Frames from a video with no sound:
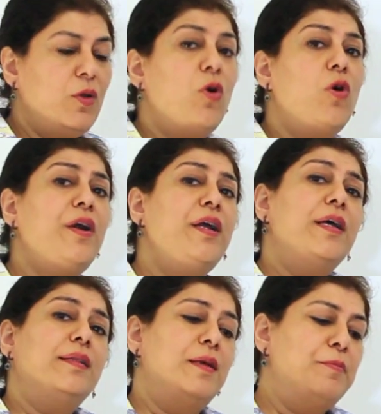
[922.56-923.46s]
Or
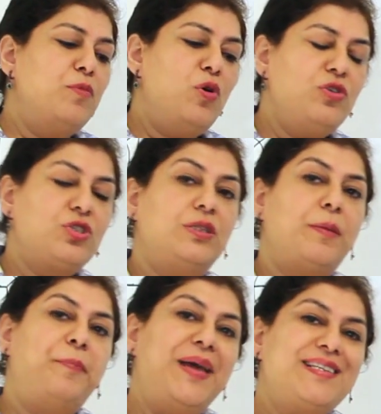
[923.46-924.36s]

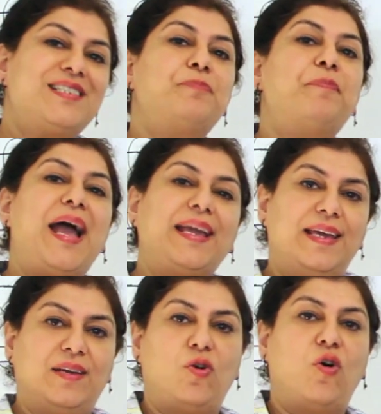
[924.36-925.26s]
the best
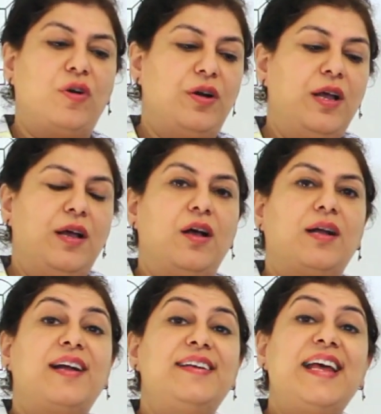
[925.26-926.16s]
packing or
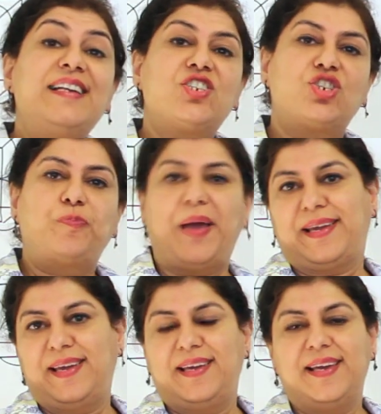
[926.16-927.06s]
condensed
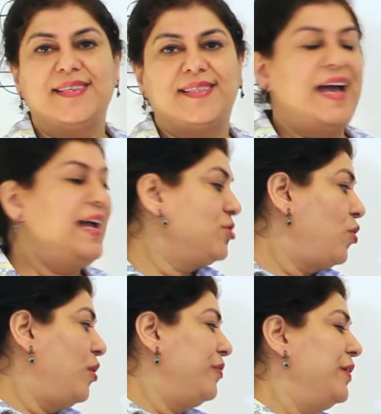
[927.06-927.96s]
packing is that
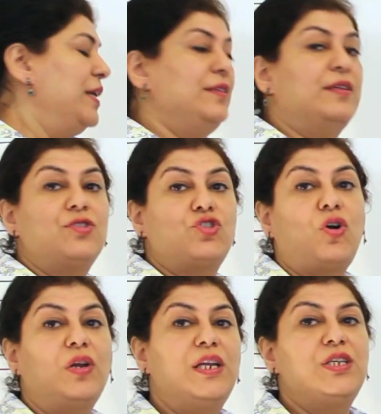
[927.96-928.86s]
of the
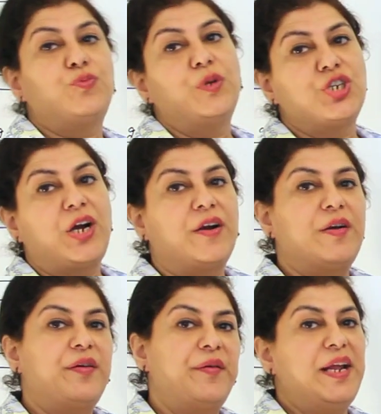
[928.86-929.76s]
solids which
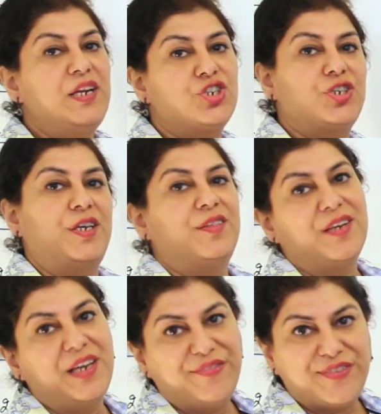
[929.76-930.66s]
are arranged in
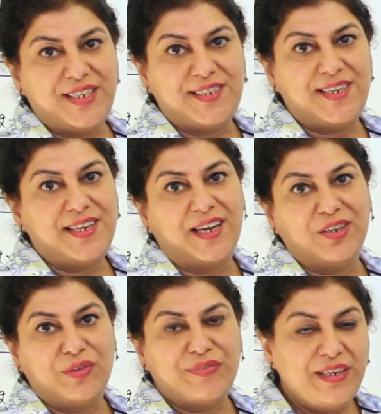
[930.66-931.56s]
the FCC
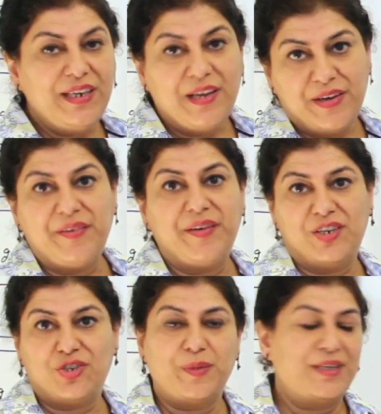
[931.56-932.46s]
kind of an
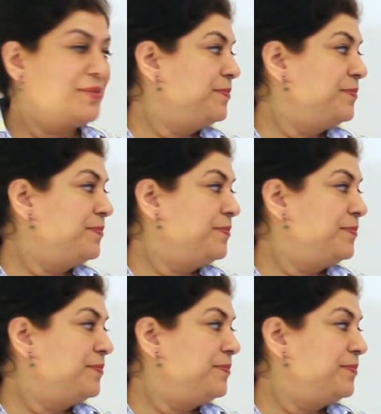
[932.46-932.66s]
arrangement.